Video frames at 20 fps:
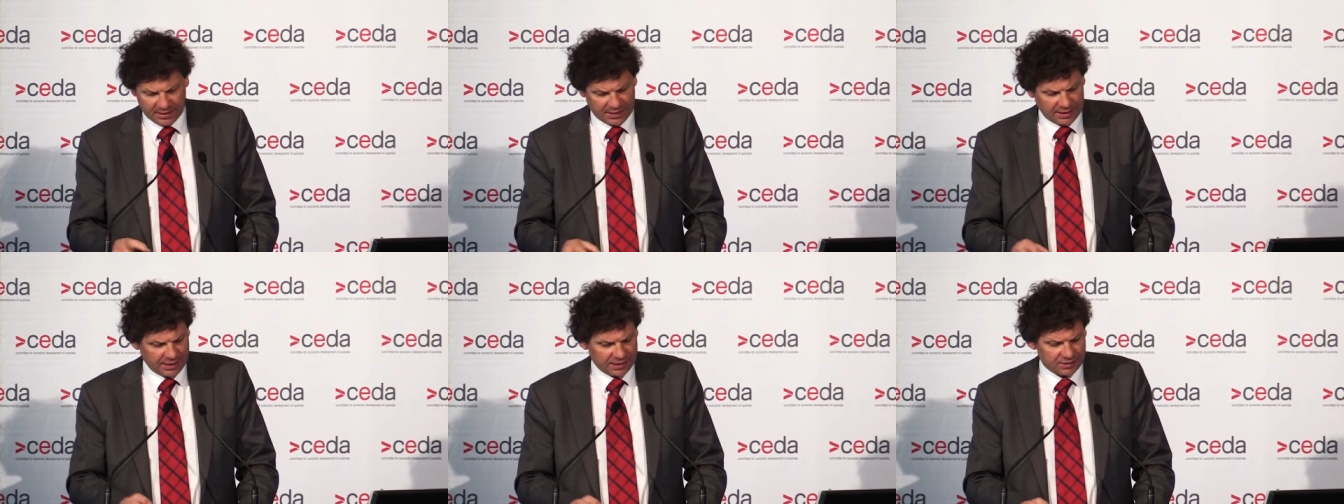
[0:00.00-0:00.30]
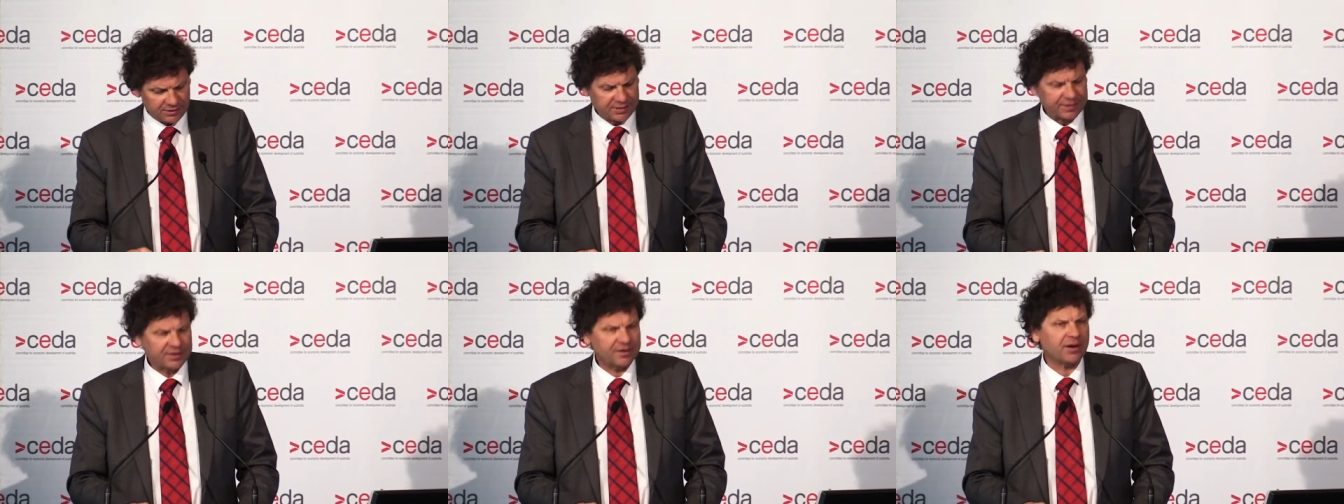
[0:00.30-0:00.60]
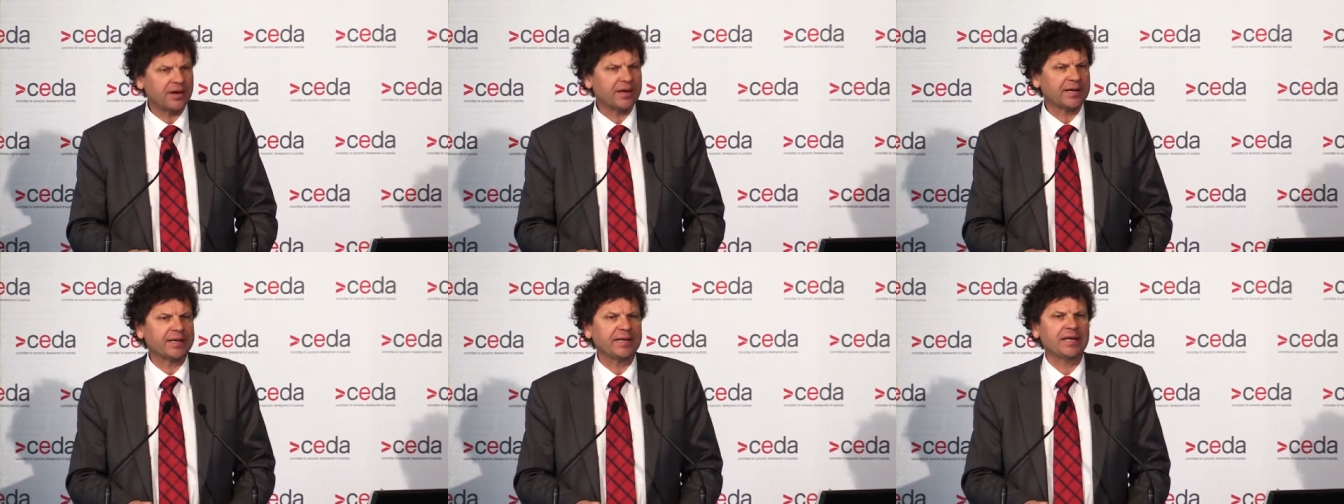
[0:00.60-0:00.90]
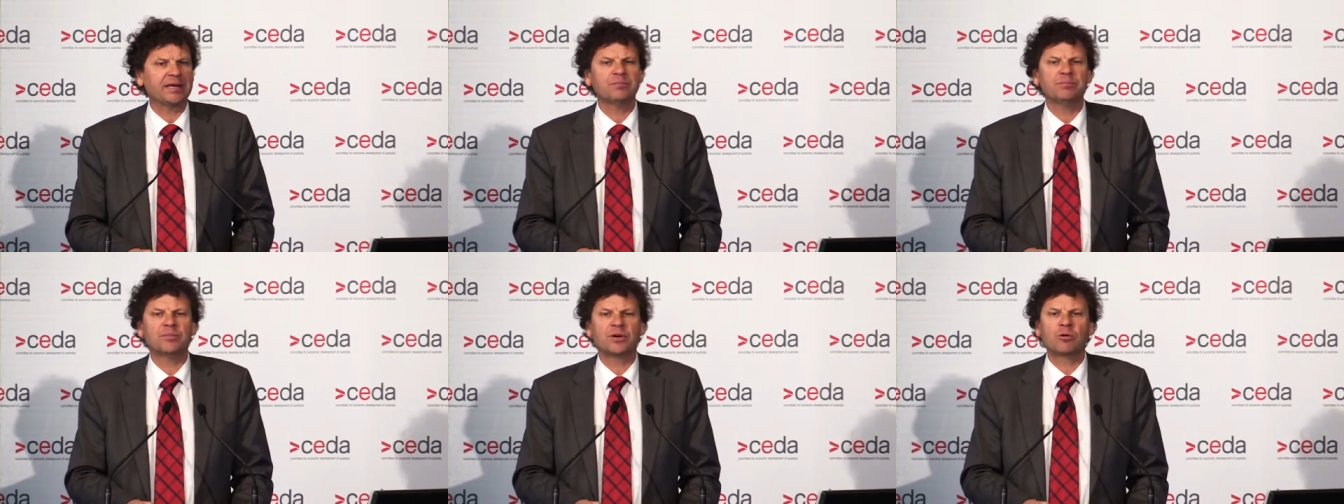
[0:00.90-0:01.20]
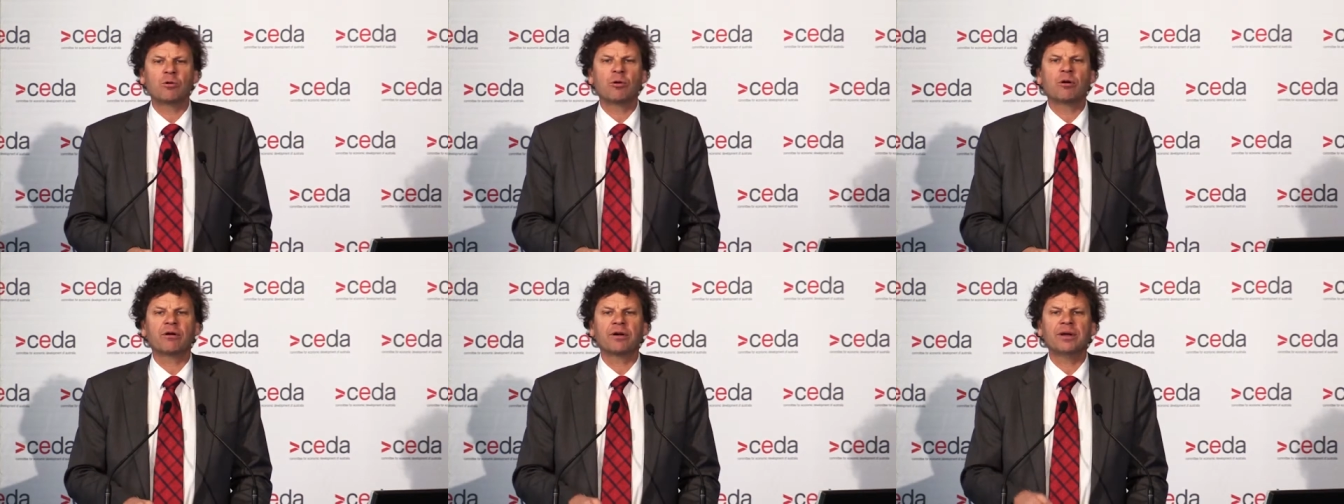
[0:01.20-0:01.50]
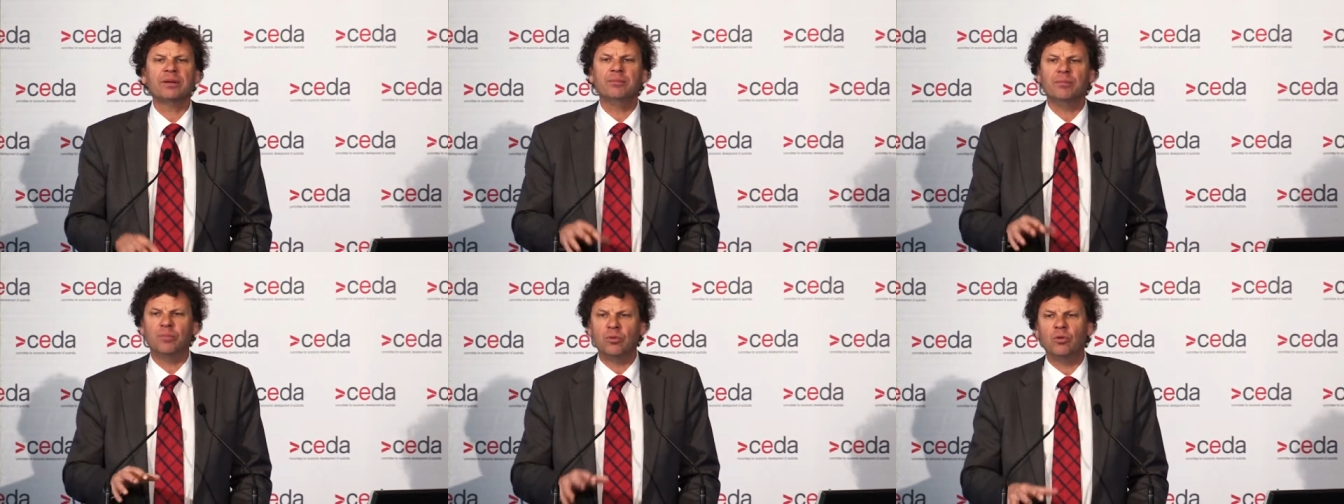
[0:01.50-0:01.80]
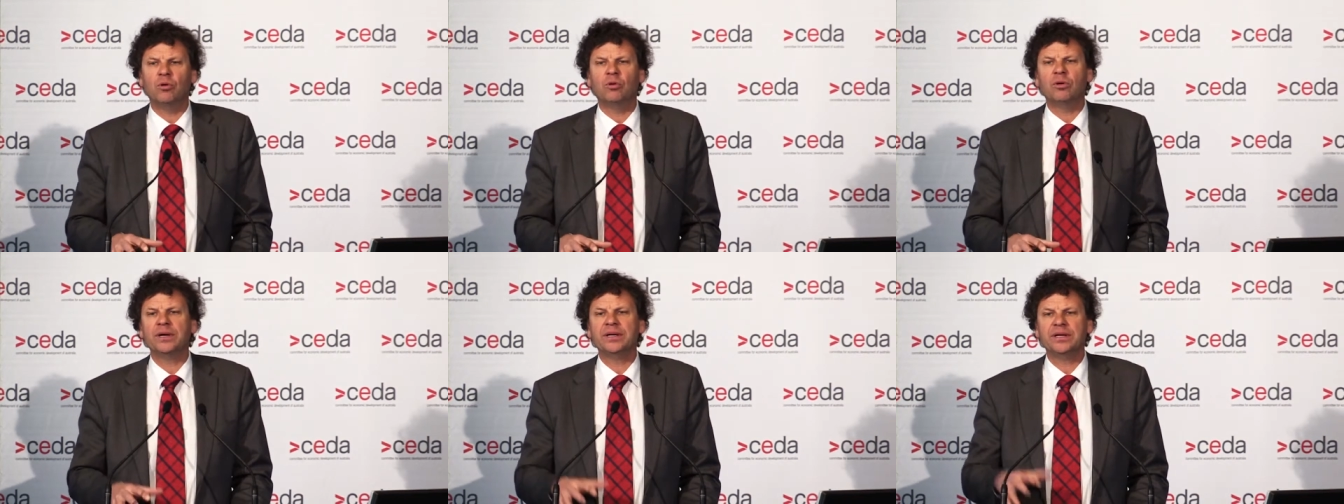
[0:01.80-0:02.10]
how can I get Macquarie
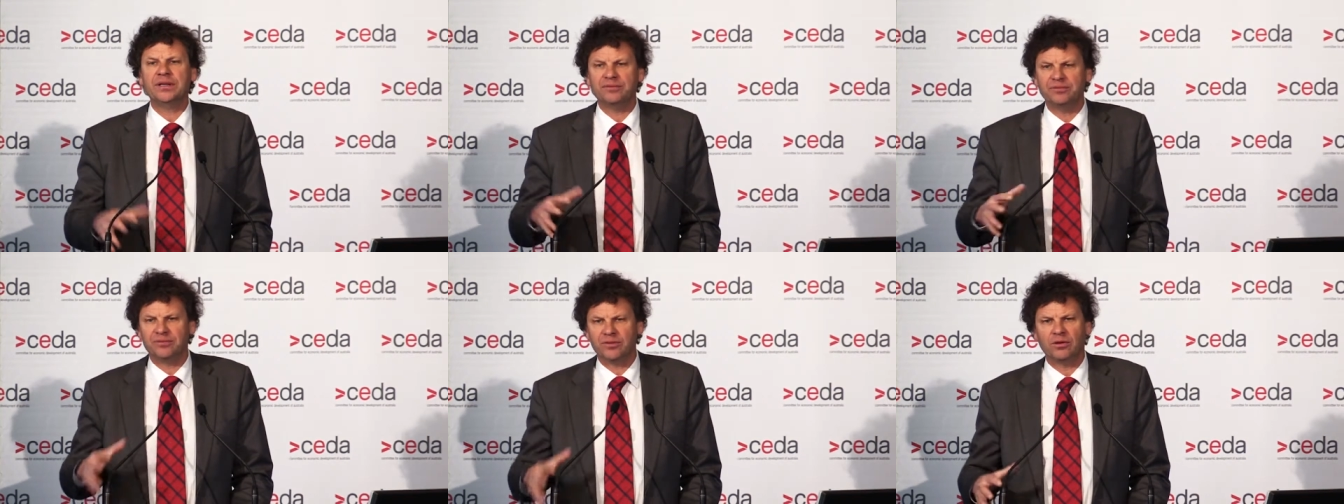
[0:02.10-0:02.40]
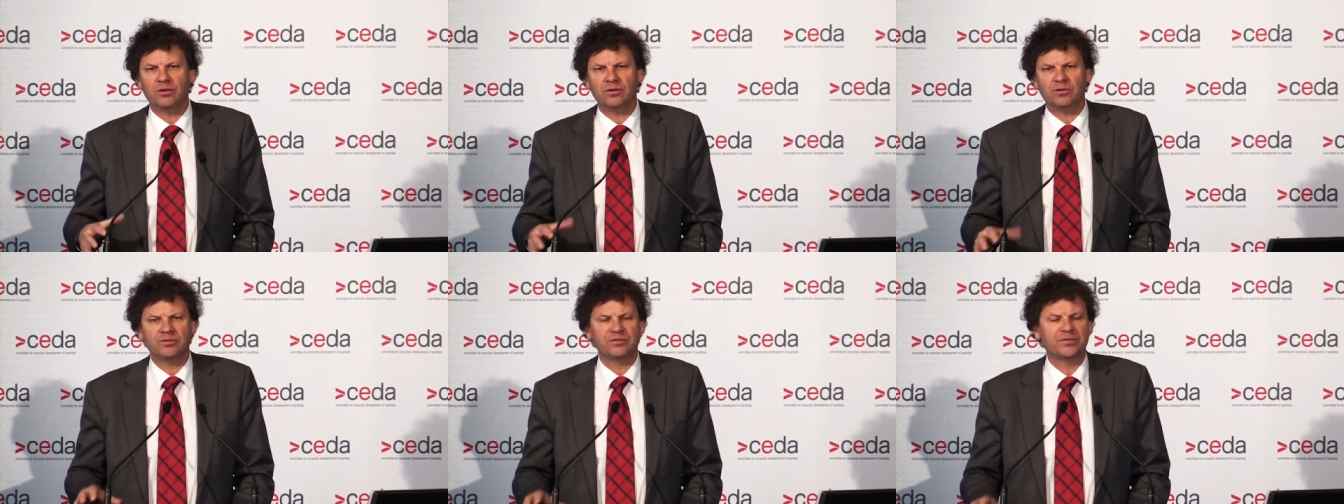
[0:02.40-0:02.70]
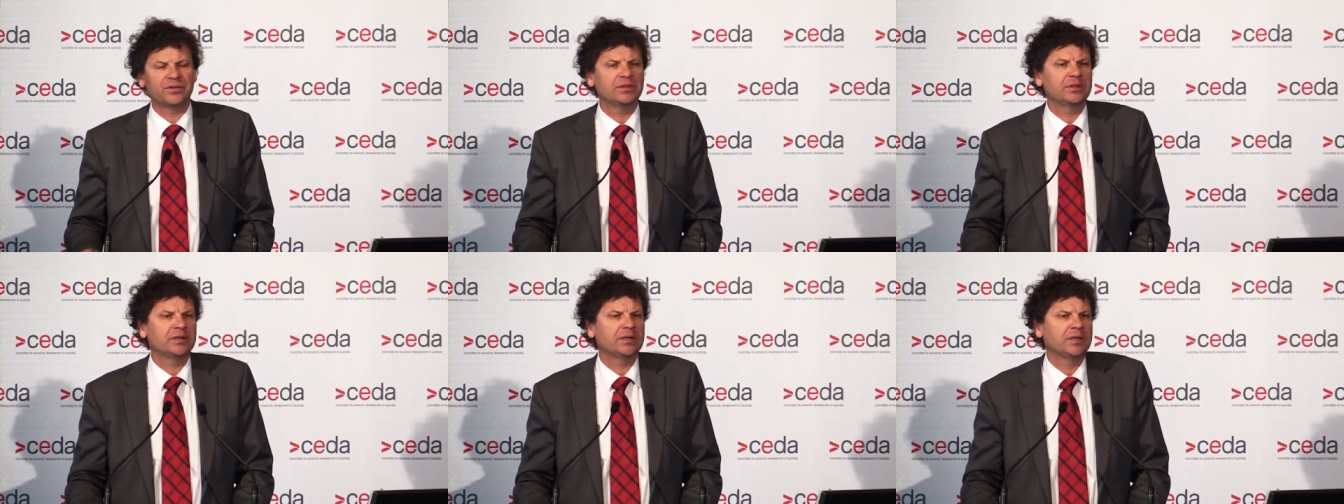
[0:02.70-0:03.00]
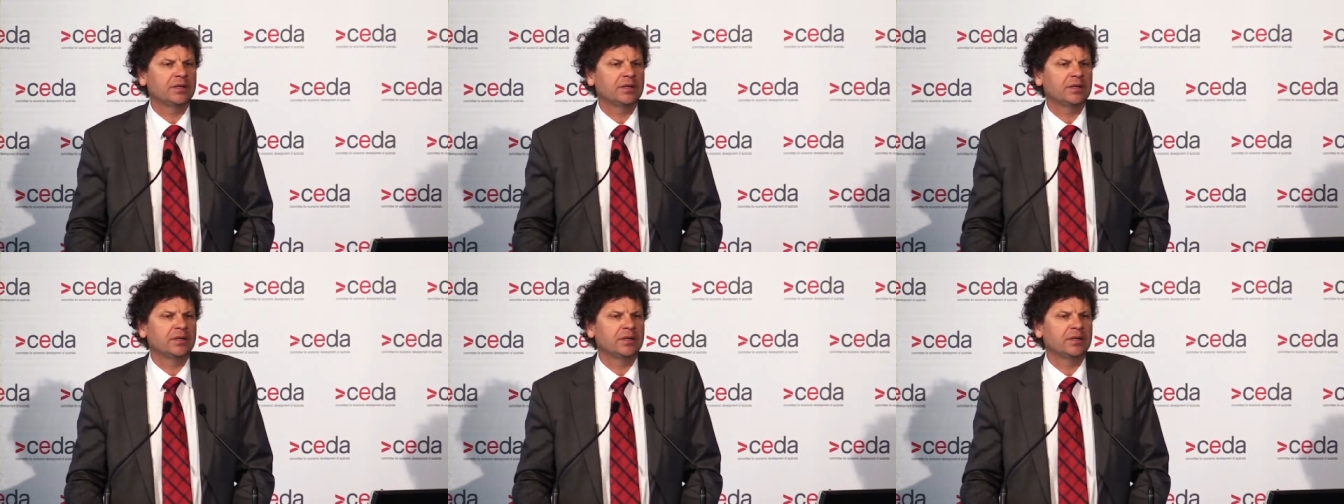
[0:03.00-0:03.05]
more involved